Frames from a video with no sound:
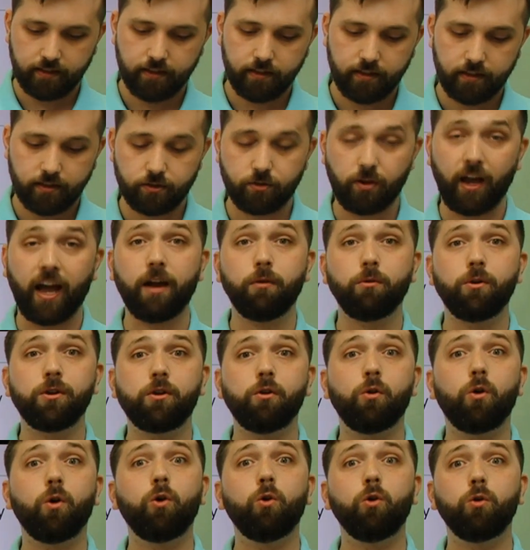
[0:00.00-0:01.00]
So I will go
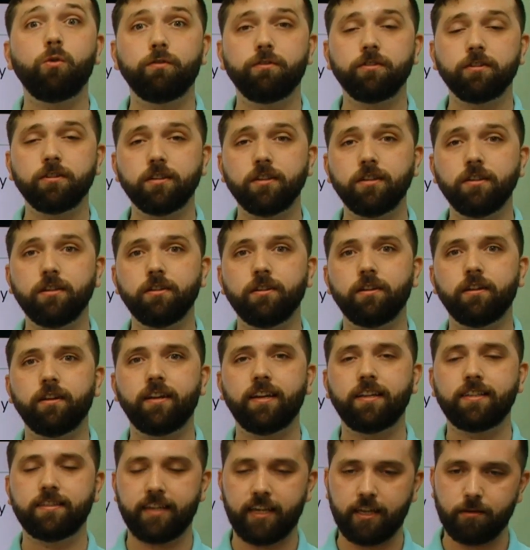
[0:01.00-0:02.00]
over
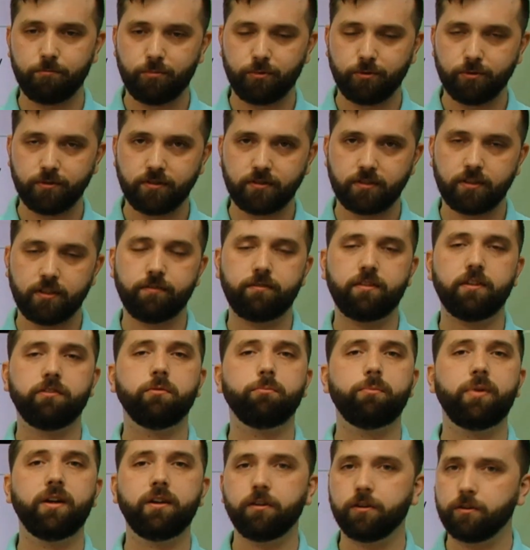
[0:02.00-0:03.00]
examples of different
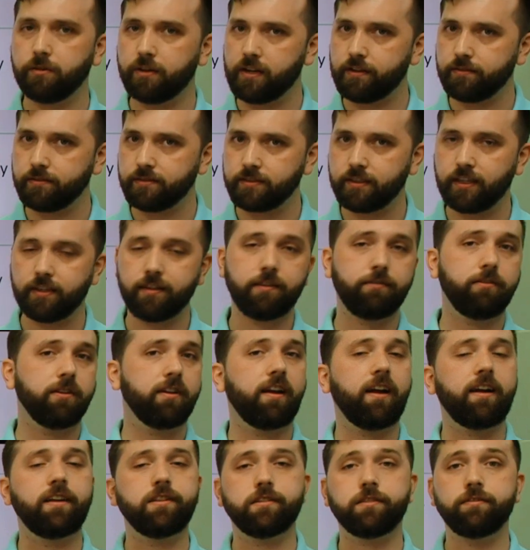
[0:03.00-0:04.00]
paragraphs and different
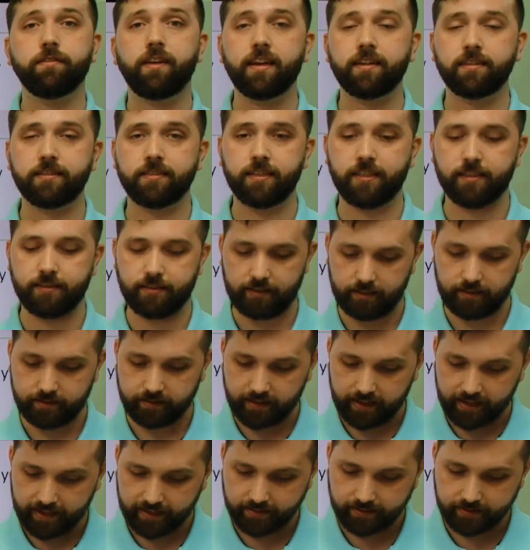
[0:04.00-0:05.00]
kinds of essays in
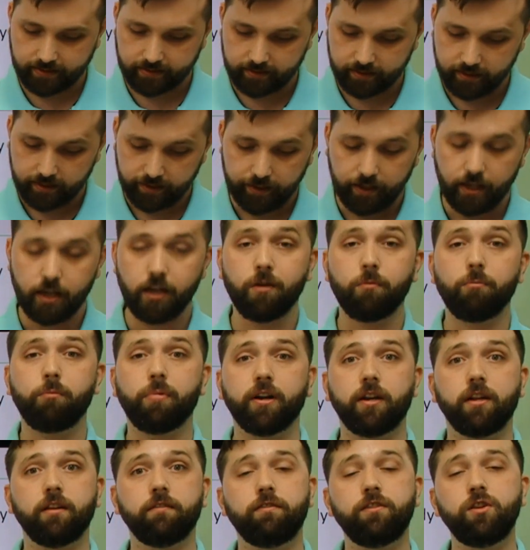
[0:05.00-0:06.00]
class, but
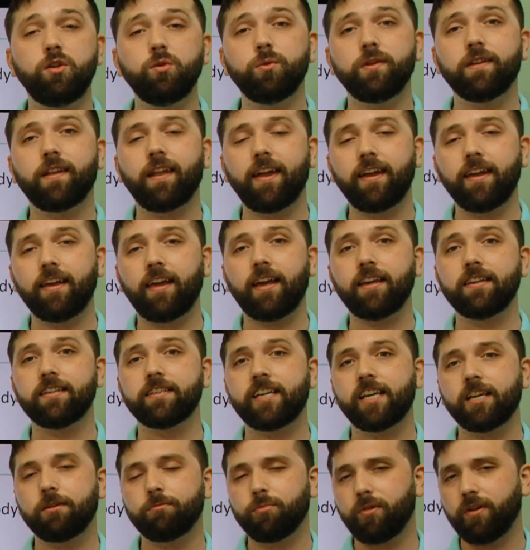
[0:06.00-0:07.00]
if you would like a
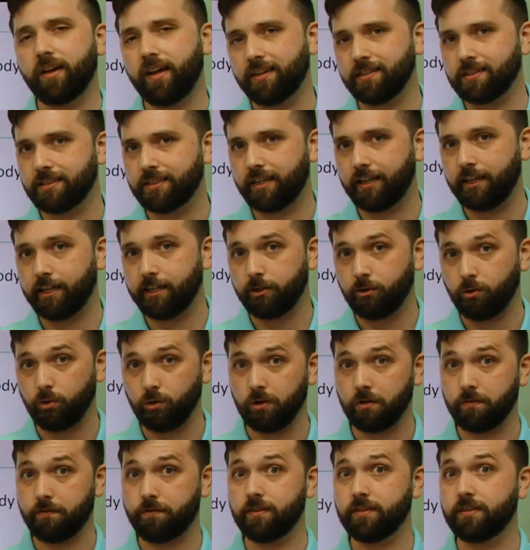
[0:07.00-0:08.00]
sample essay, or
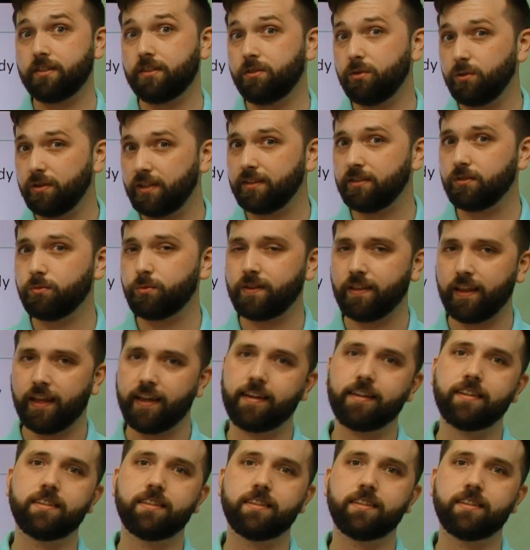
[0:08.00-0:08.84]
if the students would like a